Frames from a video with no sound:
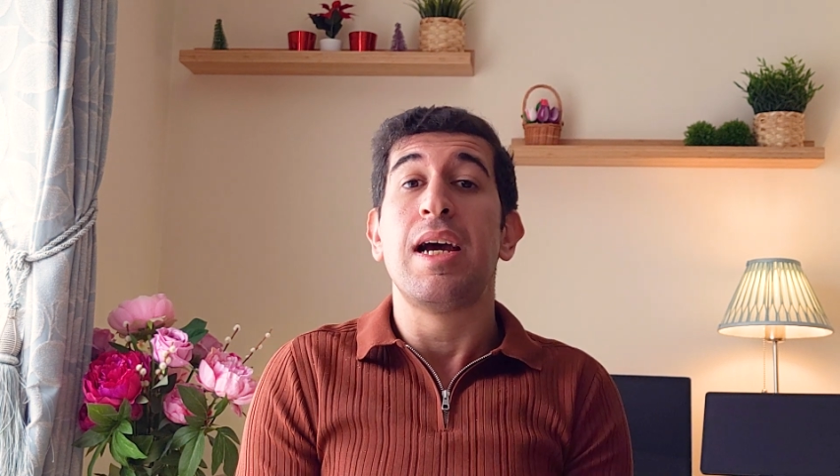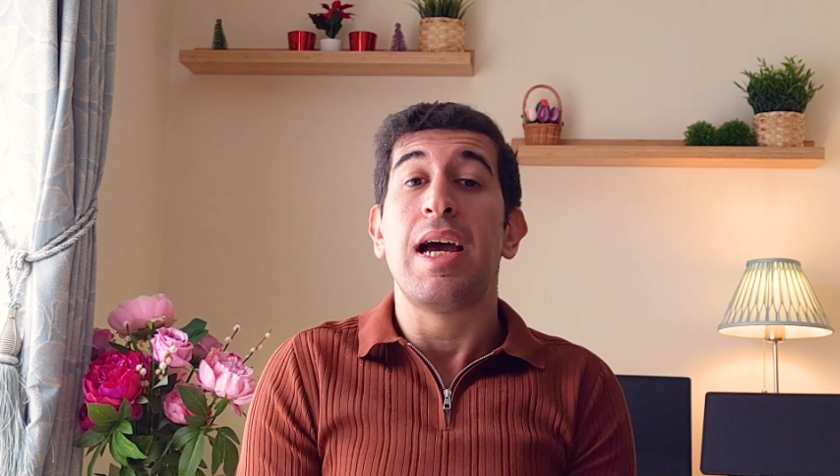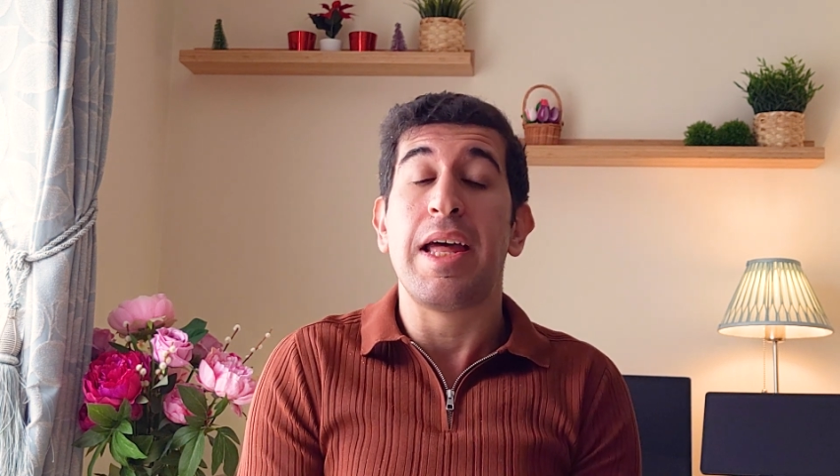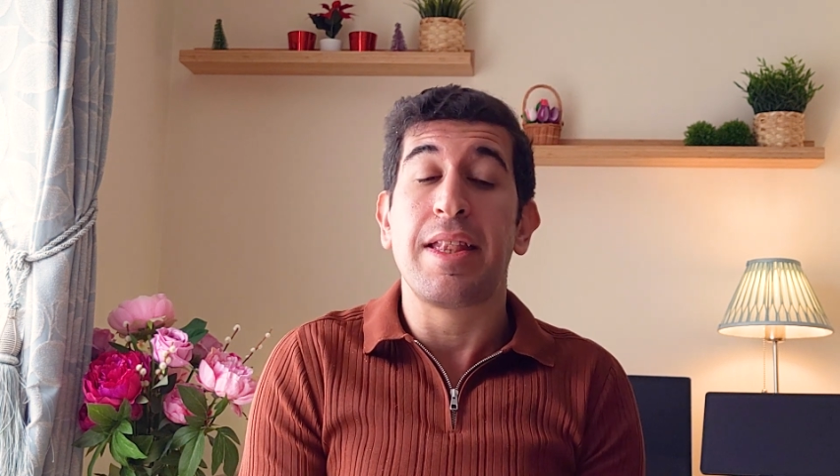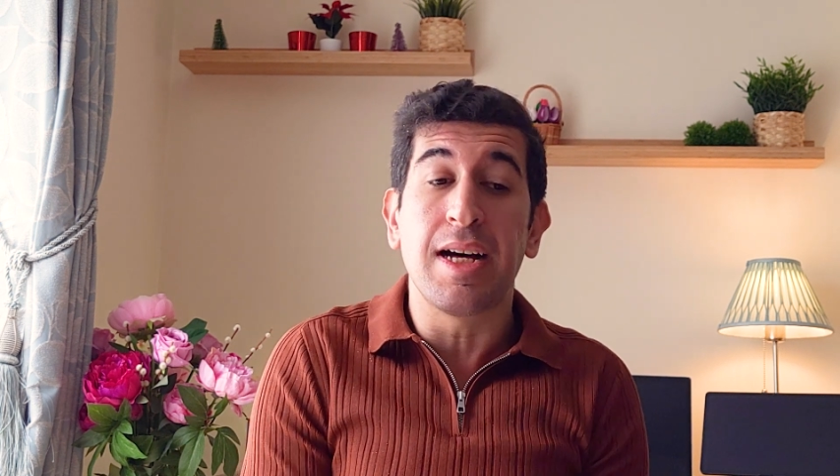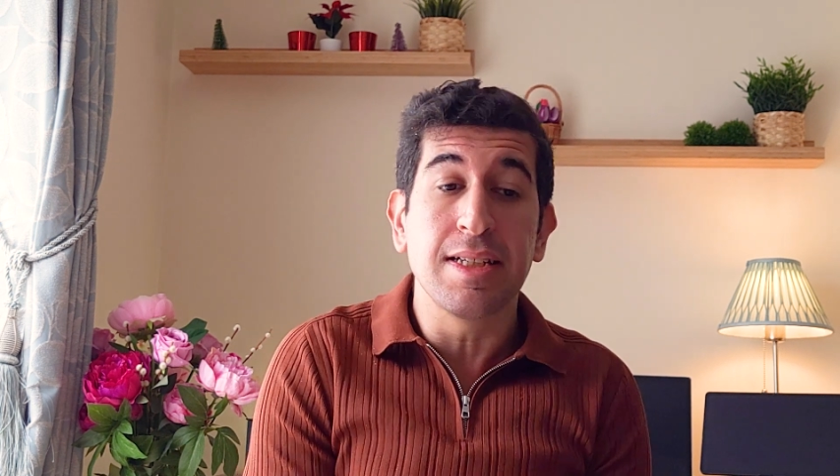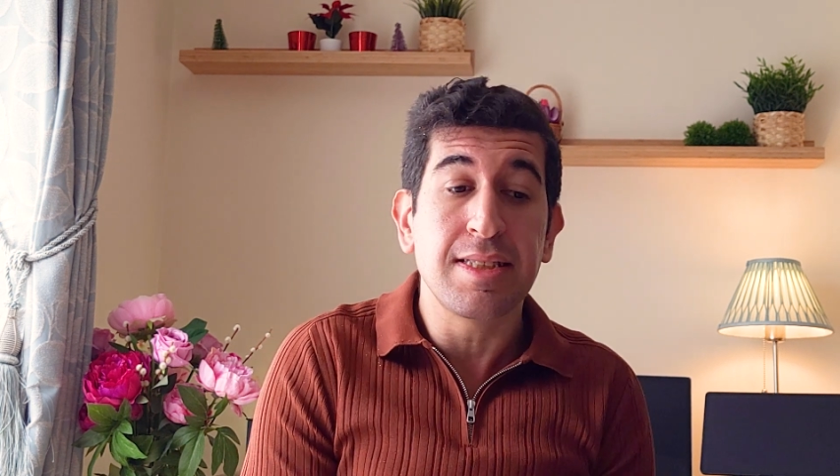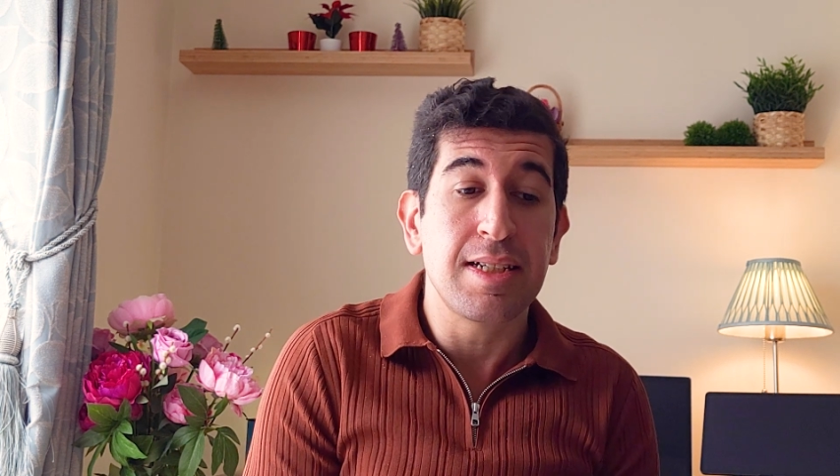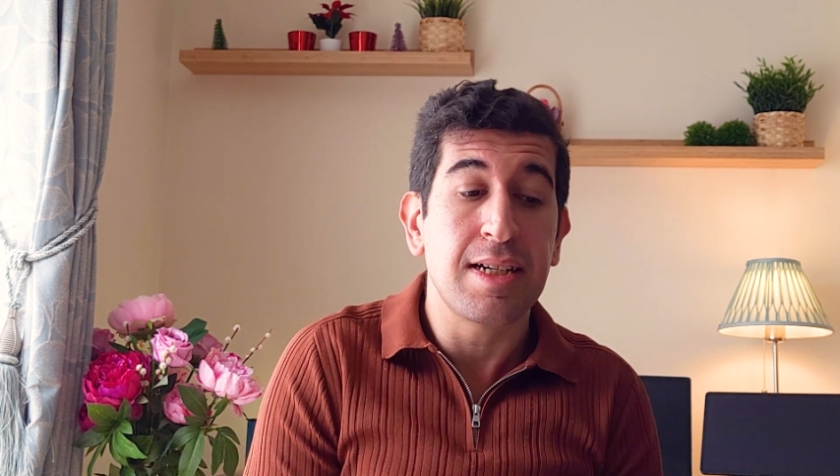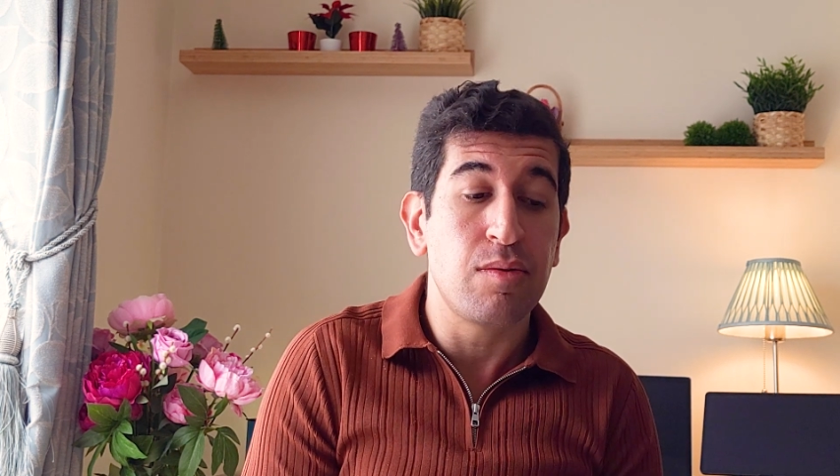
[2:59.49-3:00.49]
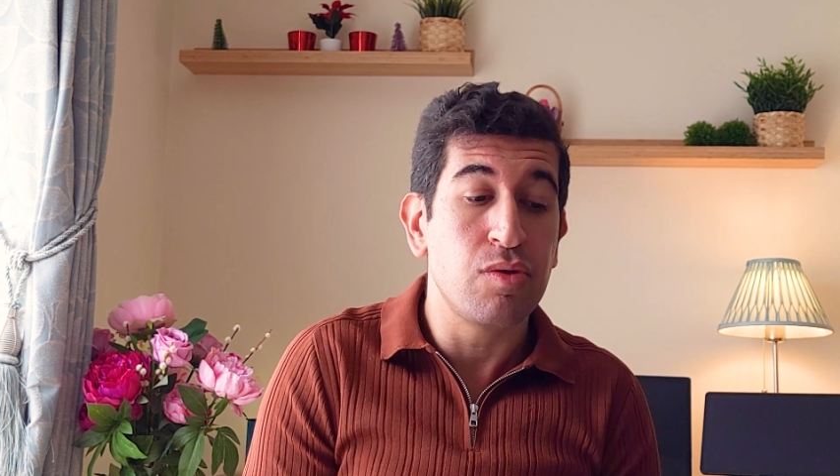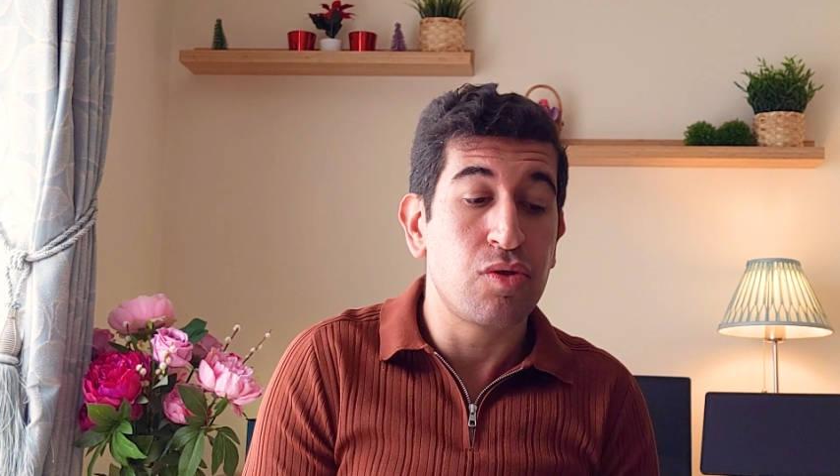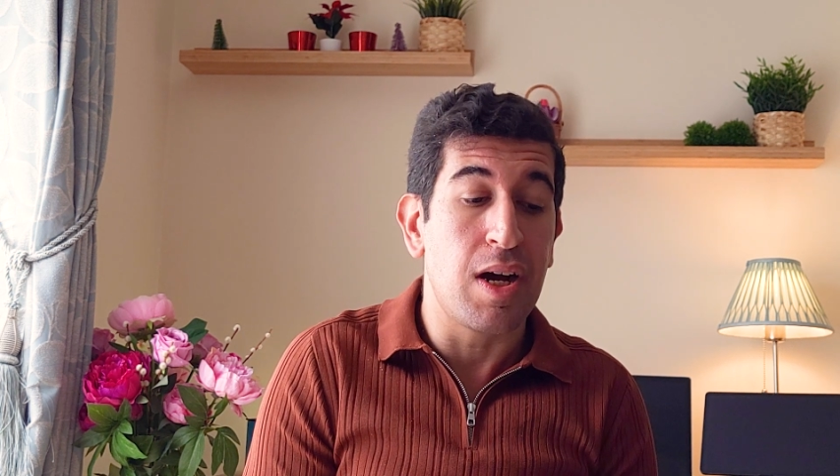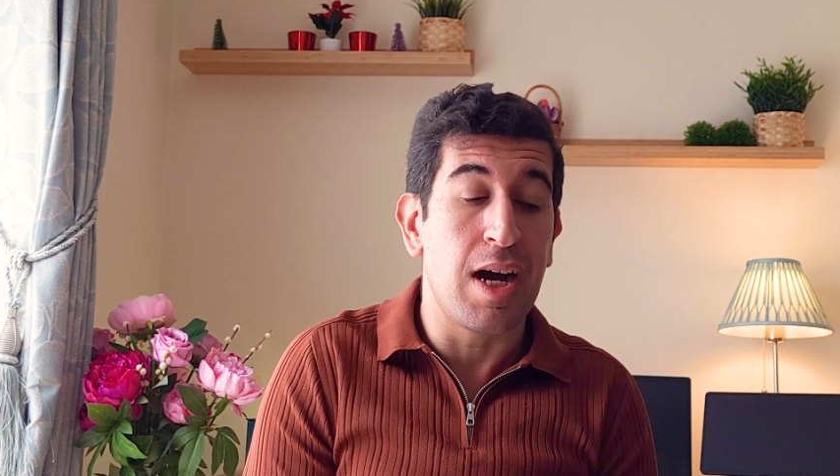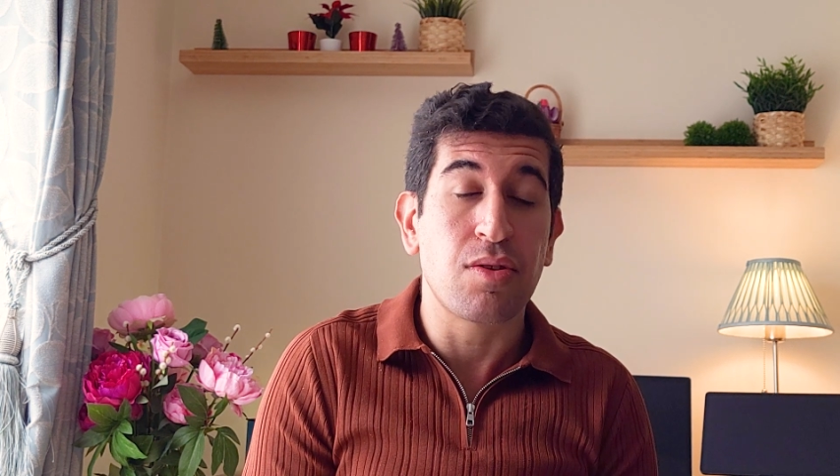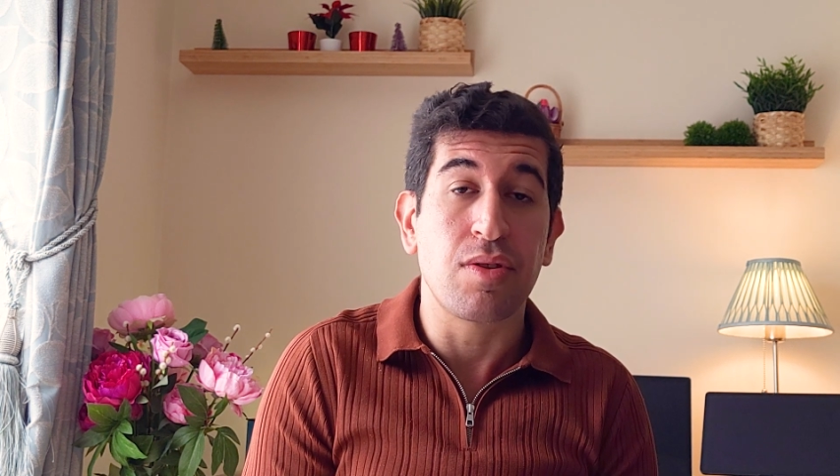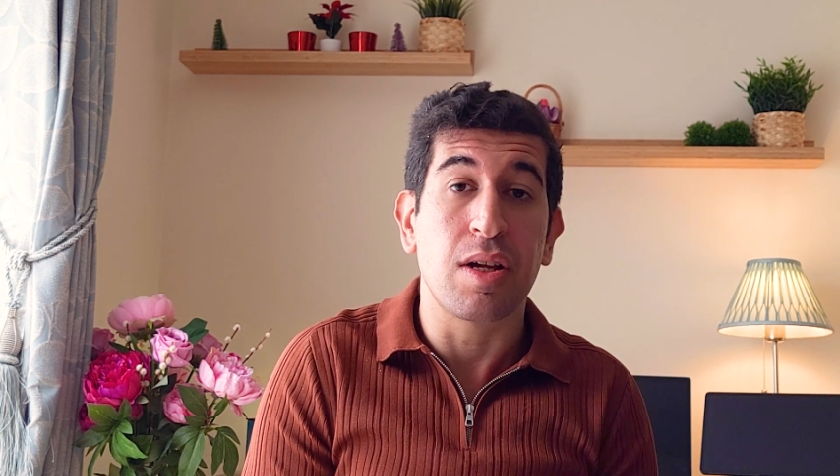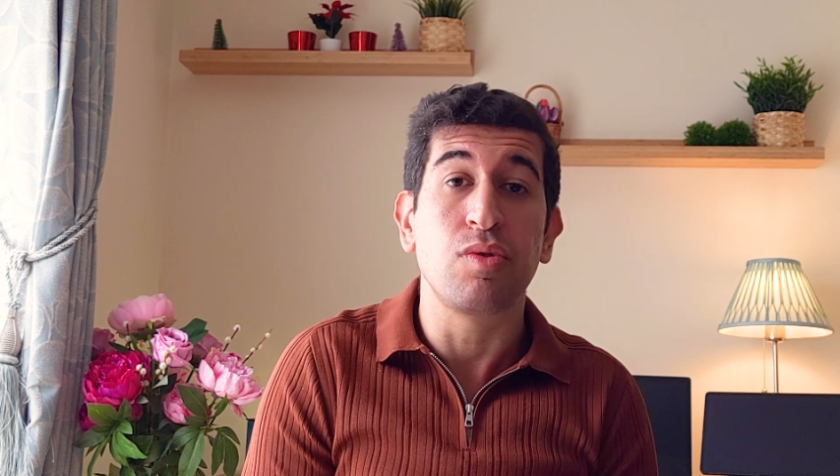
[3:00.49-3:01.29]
And last thing I want to add to that,